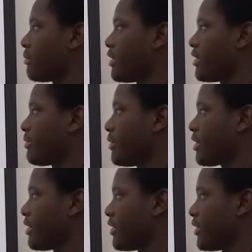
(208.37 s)
away from
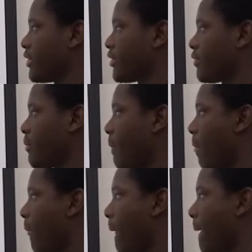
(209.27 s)
this
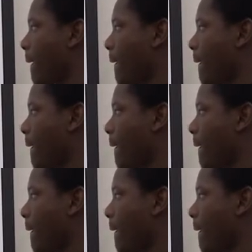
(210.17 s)
because